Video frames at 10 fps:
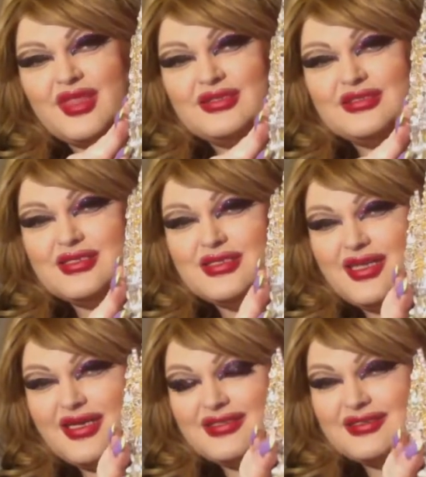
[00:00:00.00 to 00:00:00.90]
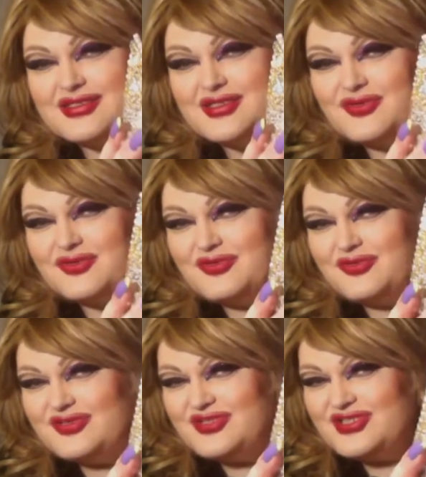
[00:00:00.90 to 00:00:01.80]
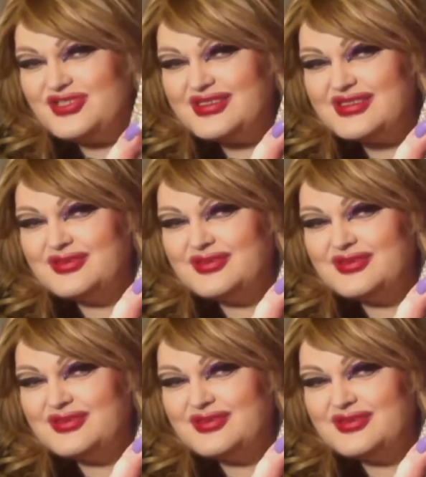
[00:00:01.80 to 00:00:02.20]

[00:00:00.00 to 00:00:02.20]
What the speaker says: You see that? Gorgeous.